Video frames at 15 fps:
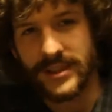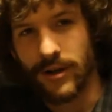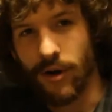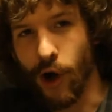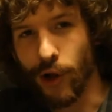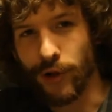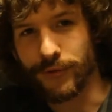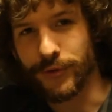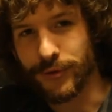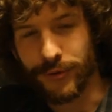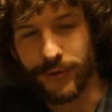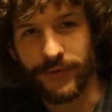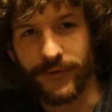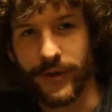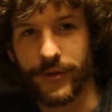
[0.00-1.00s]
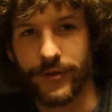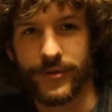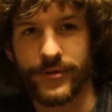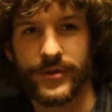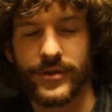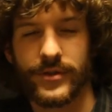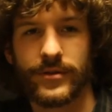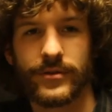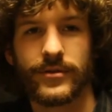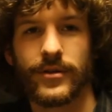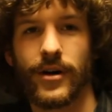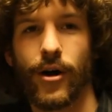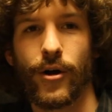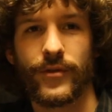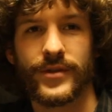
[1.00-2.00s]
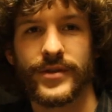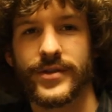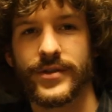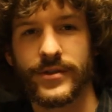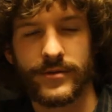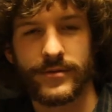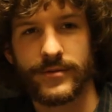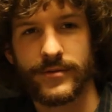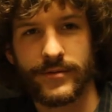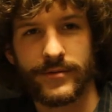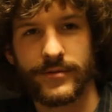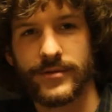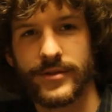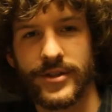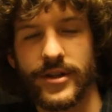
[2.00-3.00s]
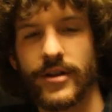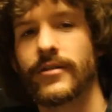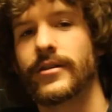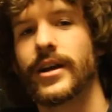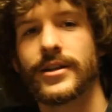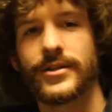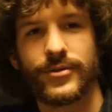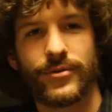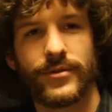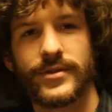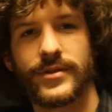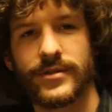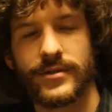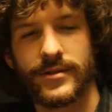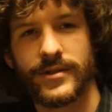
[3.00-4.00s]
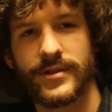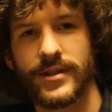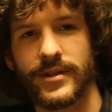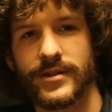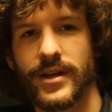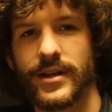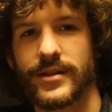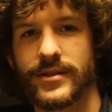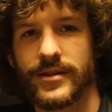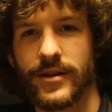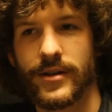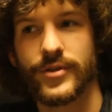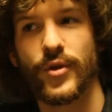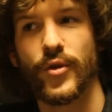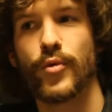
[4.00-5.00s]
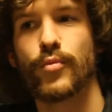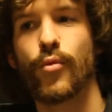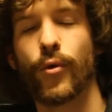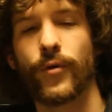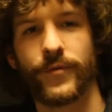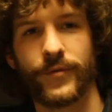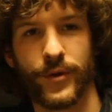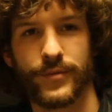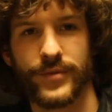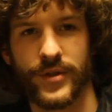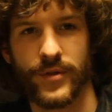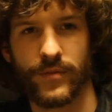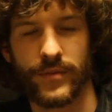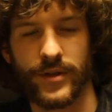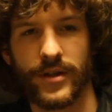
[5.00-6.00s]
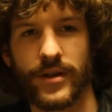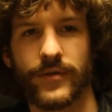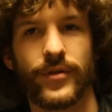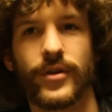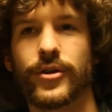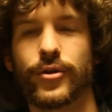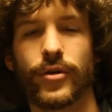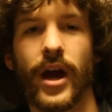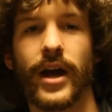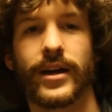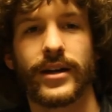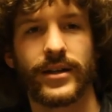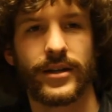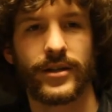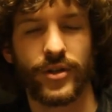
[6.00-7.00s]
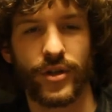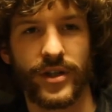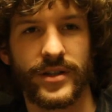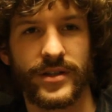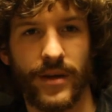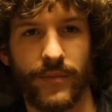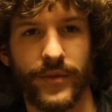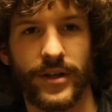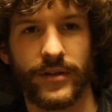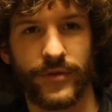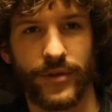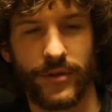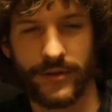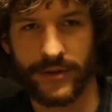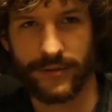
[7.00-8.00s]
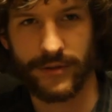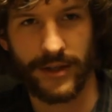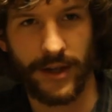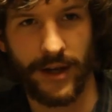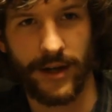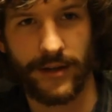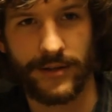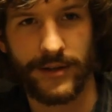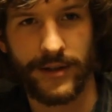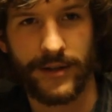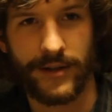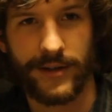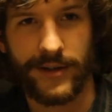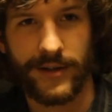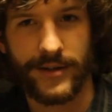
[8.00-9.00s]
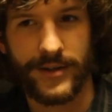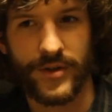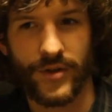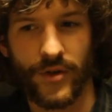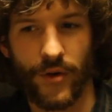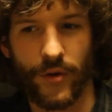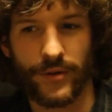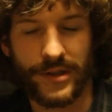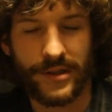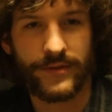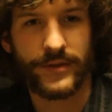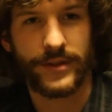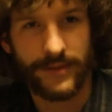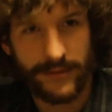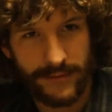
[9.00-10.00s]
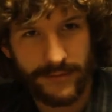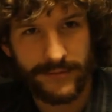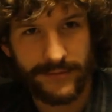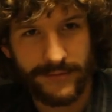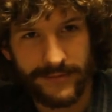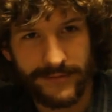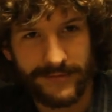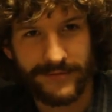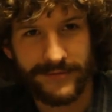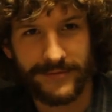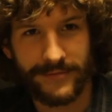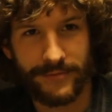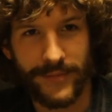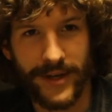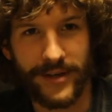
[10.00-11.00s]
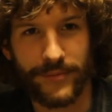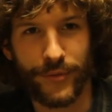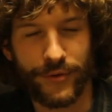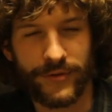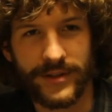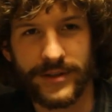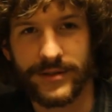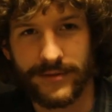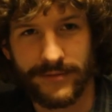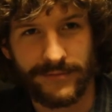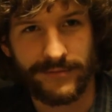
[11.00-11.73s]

All of your little failures are this staircase towards success. So the more films you, you're not going to get good at something if you don't do it a lot. So live it, make movies.